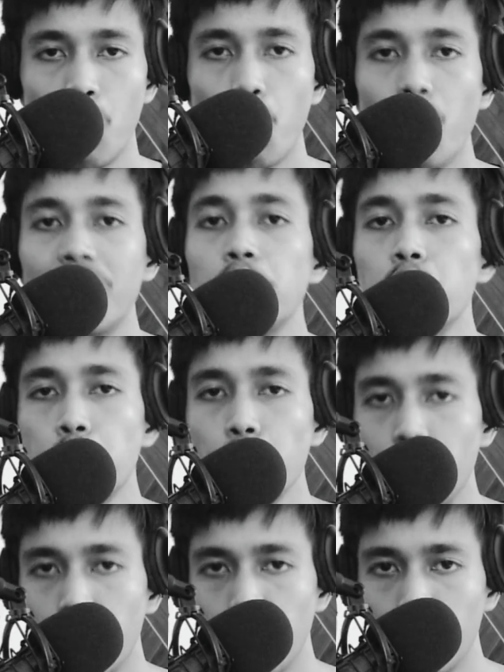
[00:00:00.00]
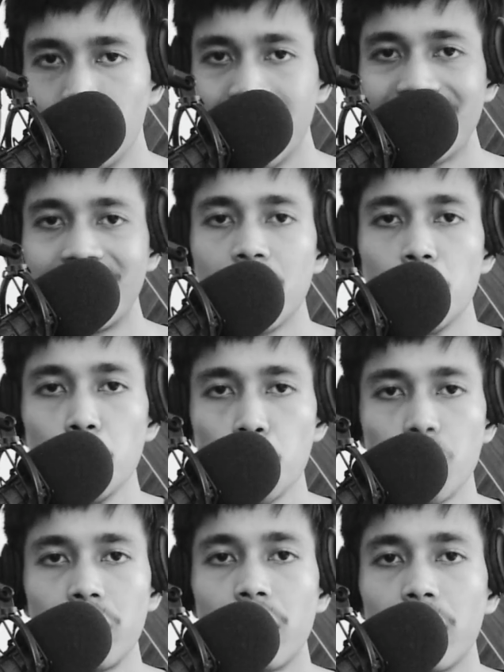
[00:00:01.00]
What you should do is that you
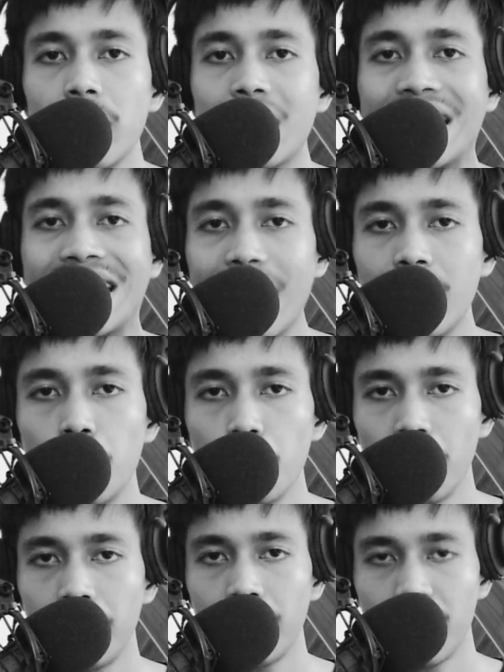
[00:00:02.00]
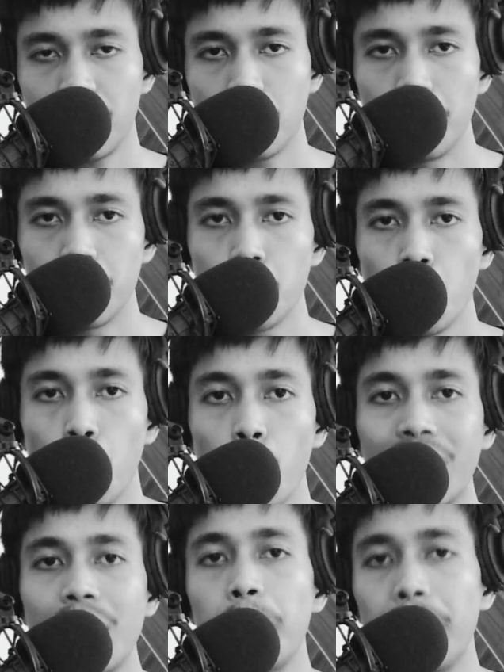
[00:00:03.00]
should target that group of customers who
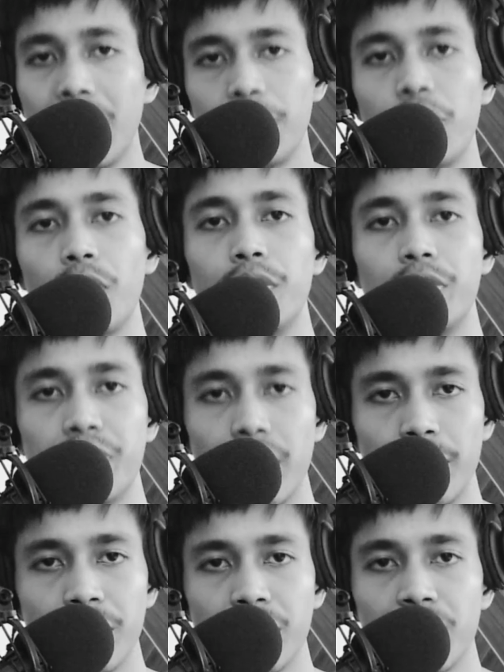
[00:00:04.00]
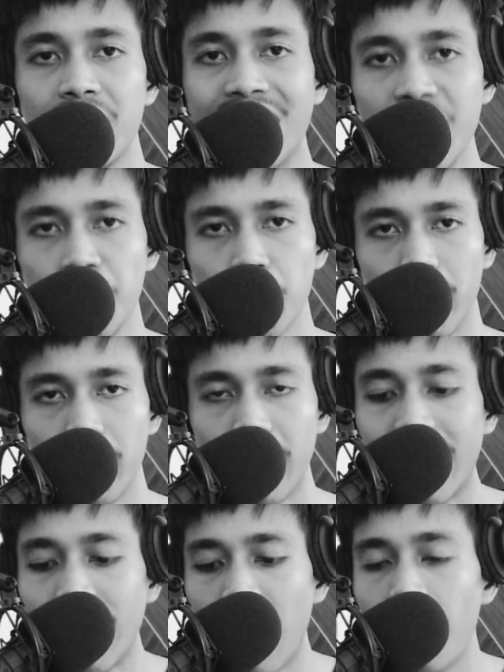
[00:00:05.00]
can pay for your services initially,
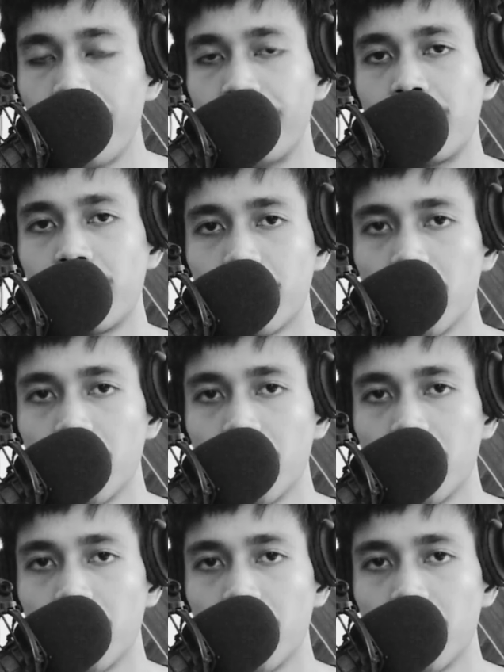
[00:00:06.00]
and after that